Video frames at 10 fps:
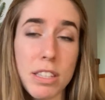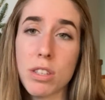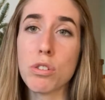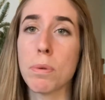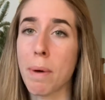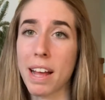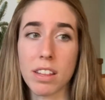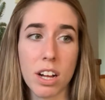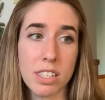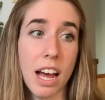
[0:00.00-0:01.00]
those are my
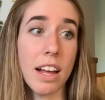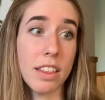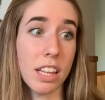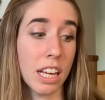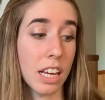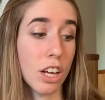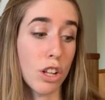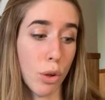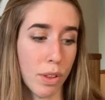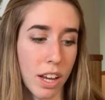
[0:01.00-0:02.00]
thoughts on the
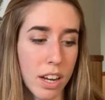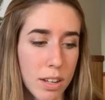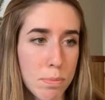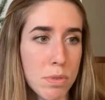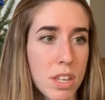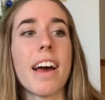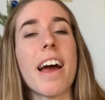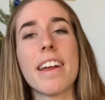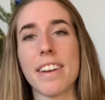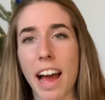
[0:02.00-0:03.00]
clothing items.
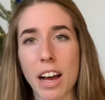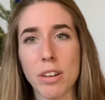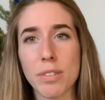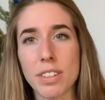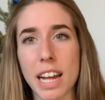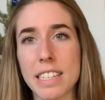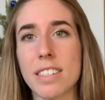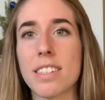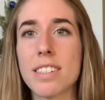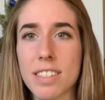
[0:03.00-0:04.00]
And now let's
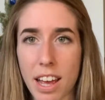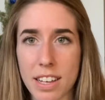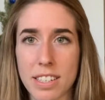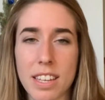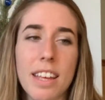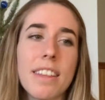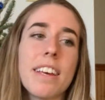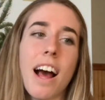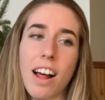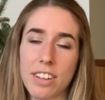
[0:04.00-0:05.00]
discuss the
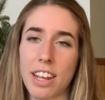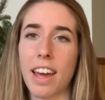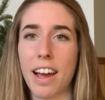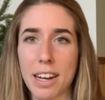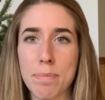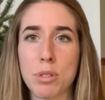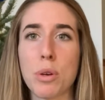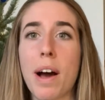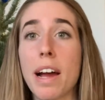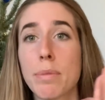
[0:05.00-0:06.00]
holiday items. So
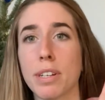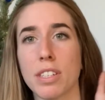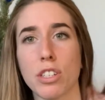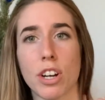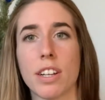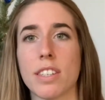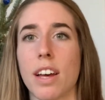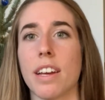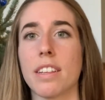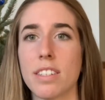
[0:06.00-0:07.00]
I recently started
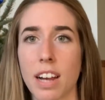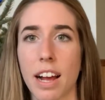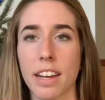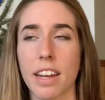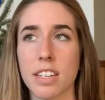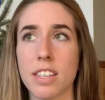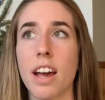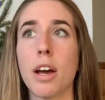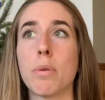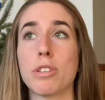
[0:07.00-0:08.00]
selling the stockings,
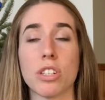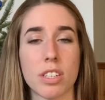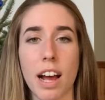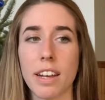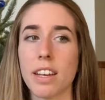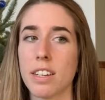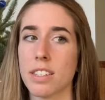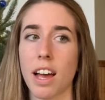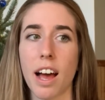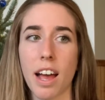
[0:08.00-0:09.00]
which the stockings
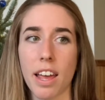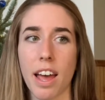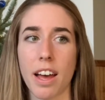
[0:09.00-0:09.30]
I